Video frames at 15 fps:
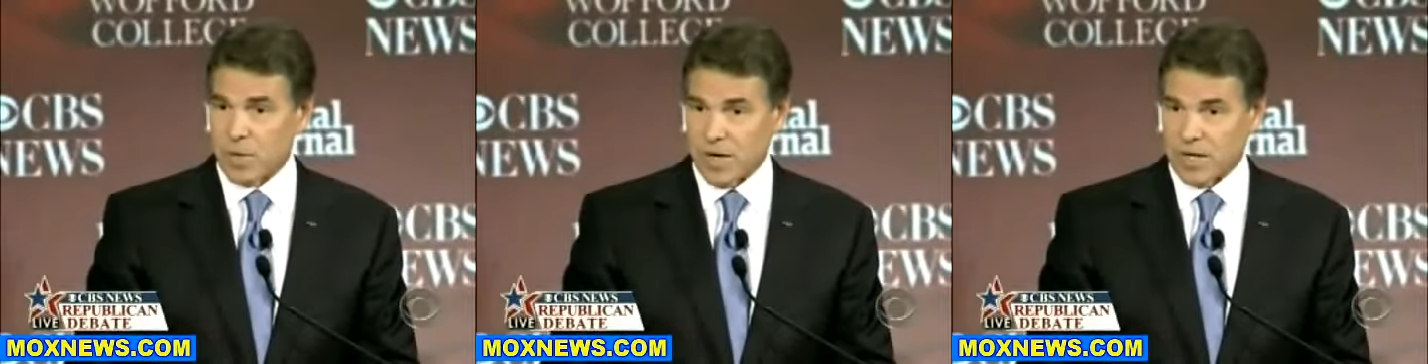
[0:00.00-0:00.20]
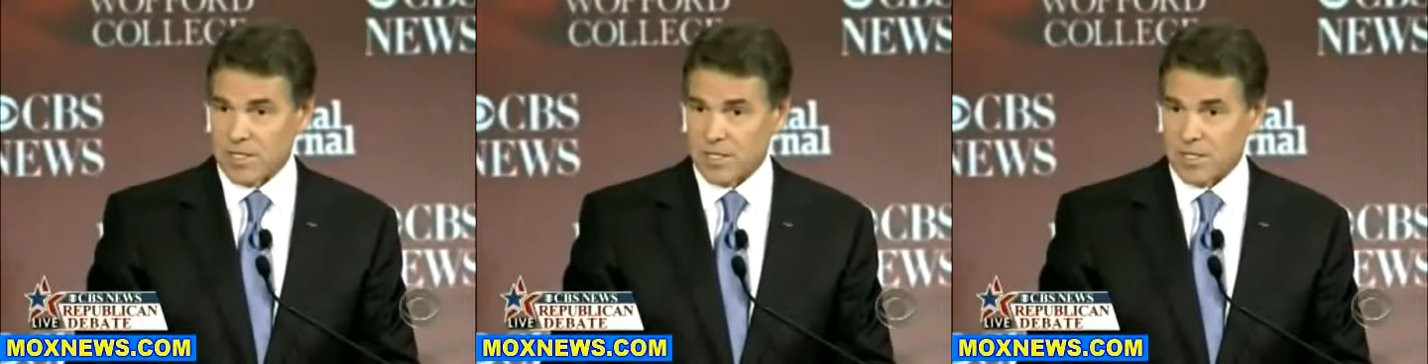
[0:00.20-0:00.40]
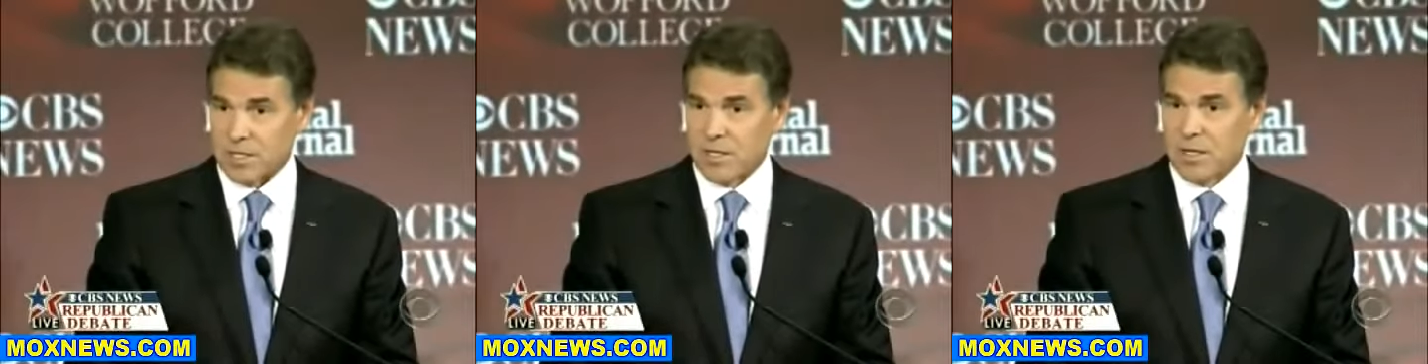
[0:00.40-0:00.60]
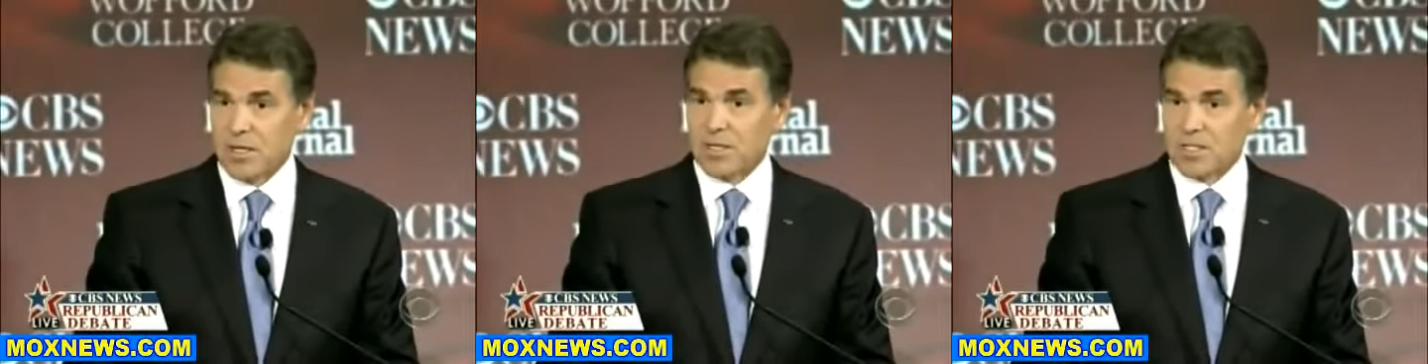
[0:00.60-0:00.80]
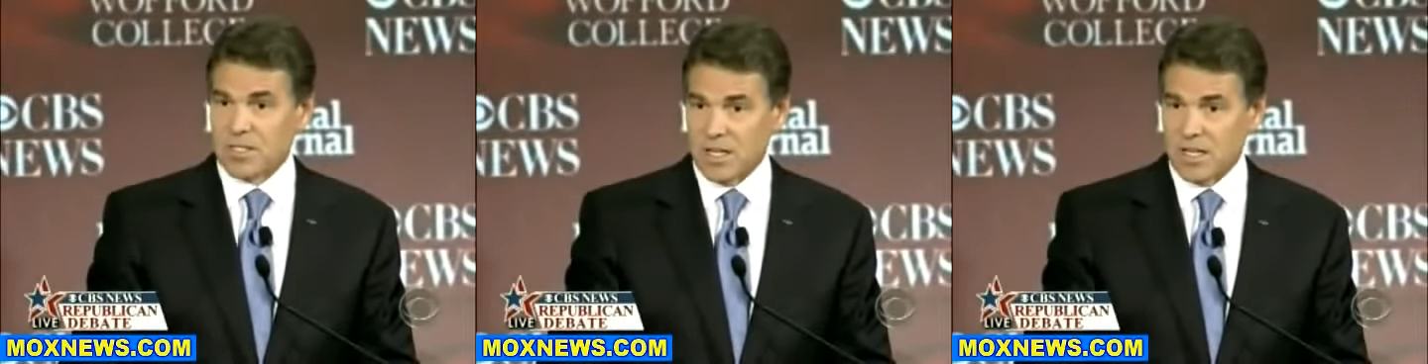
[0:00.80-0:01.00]
president
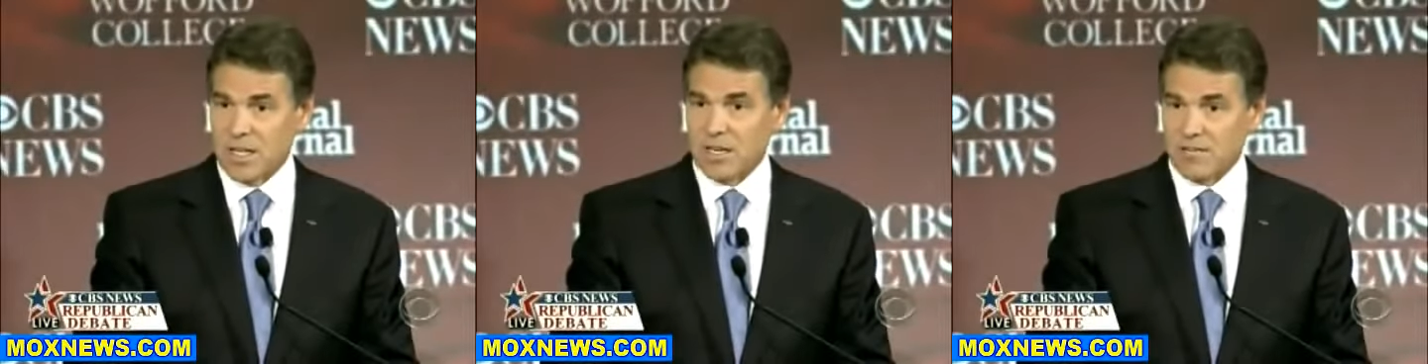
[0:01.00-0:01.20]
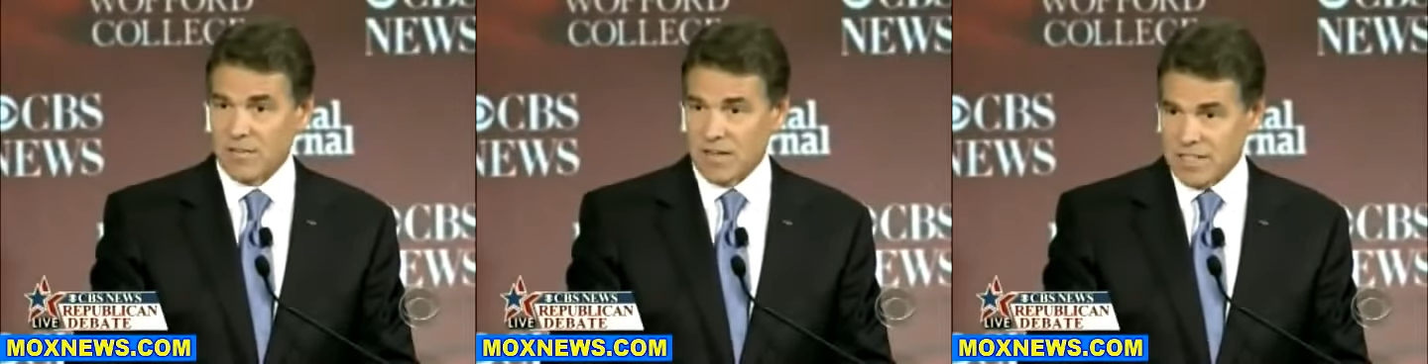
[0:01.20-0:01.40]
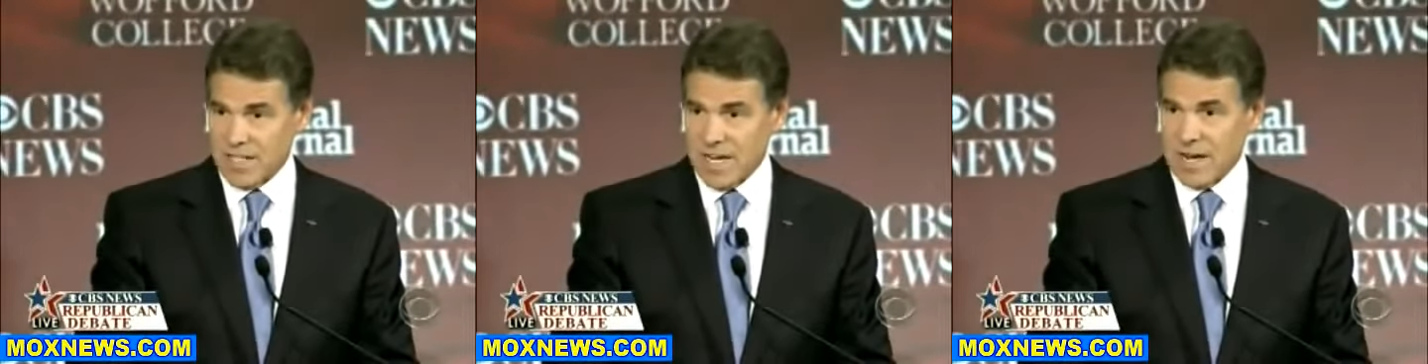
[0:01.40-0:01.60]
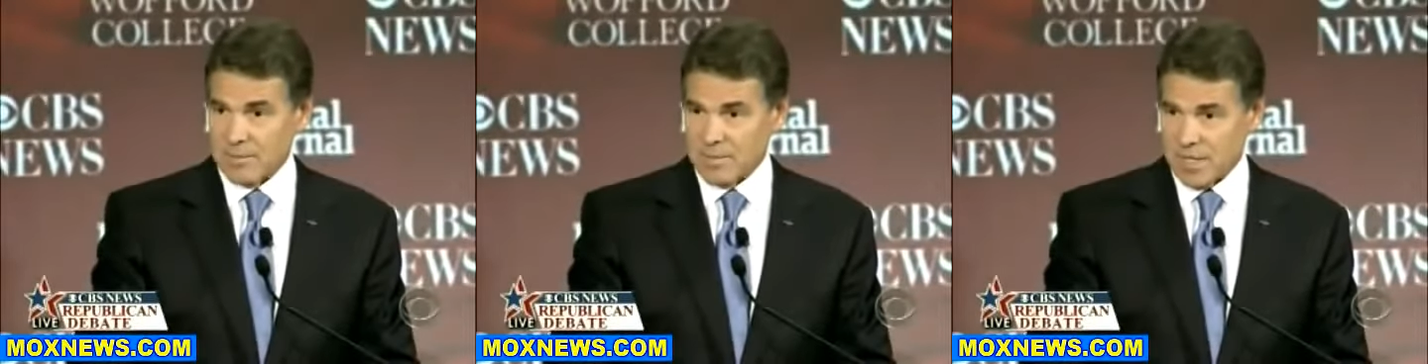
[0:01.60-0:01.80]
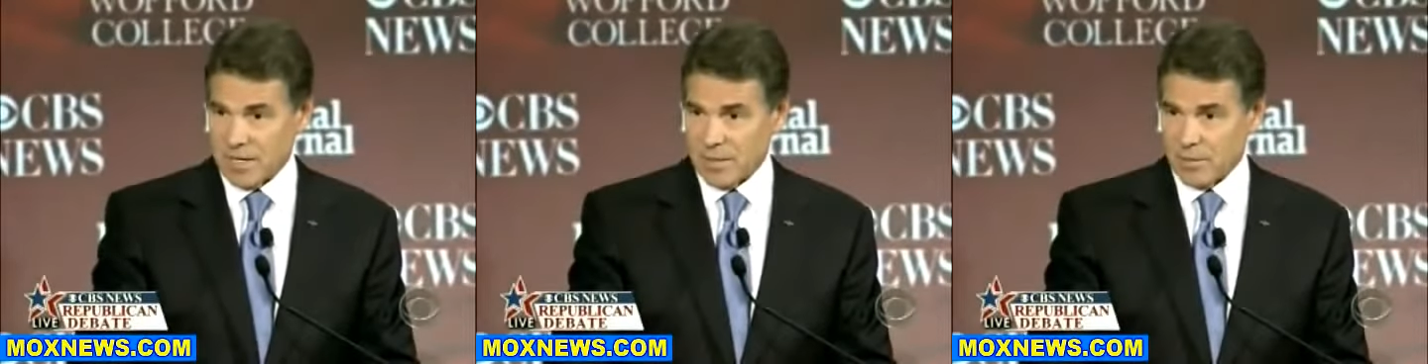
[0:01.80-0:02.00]
to give a
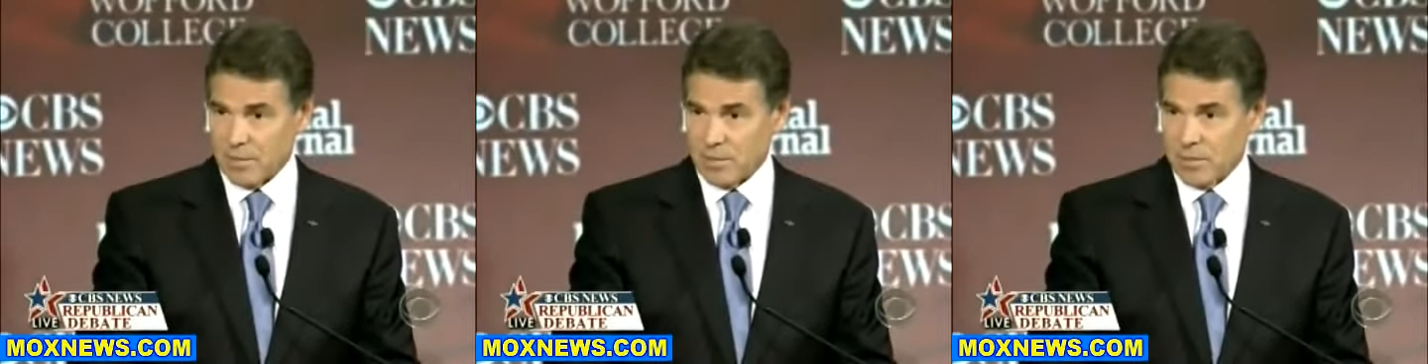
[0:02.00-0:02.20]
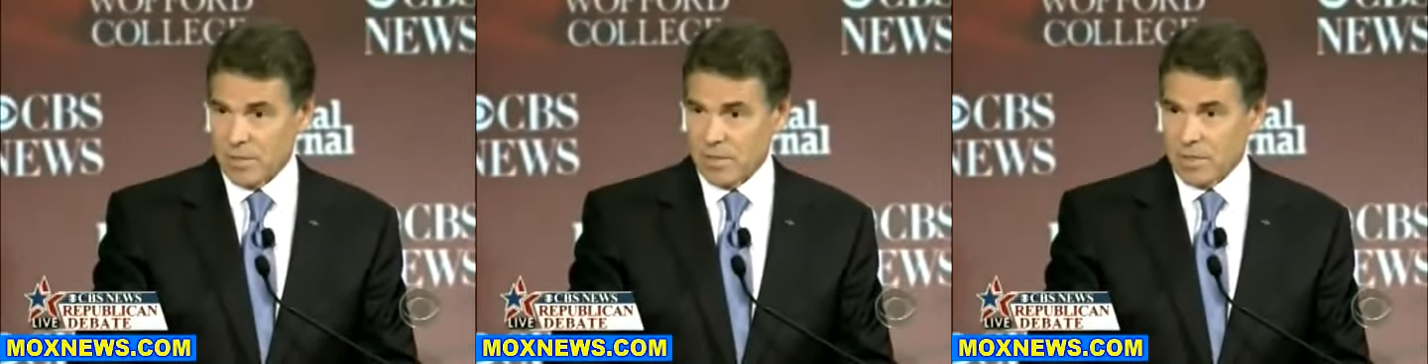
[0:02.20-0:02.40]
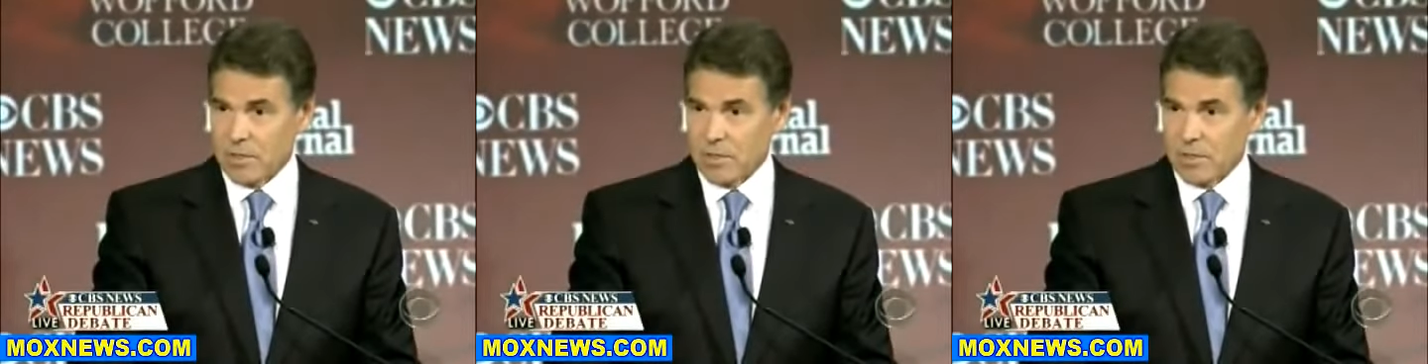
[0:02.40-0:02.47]
timetable